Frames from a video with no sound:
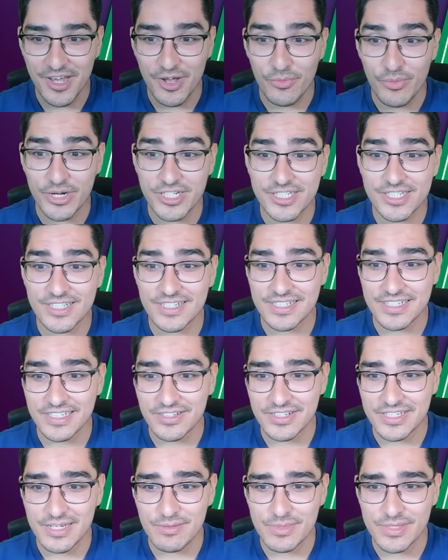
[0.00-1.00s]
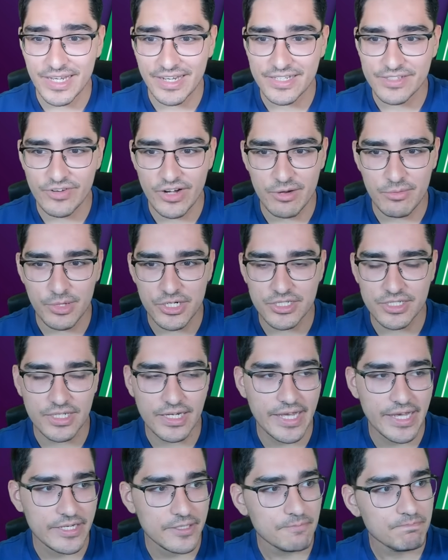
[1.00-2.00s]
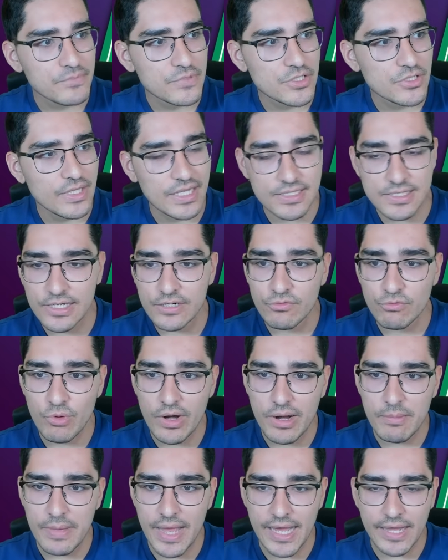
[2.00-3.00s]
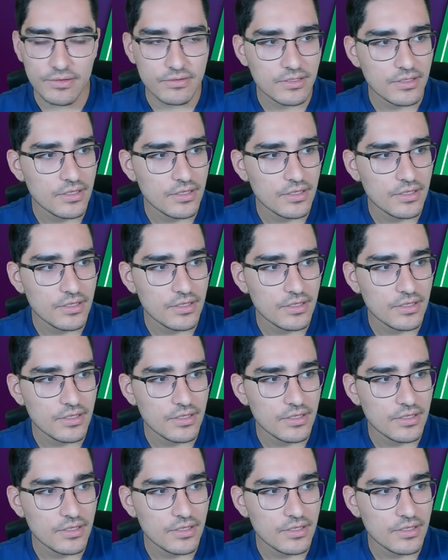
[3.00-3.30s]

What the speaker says: which still seems like it's very much delayed. So that's kind of where I'm at.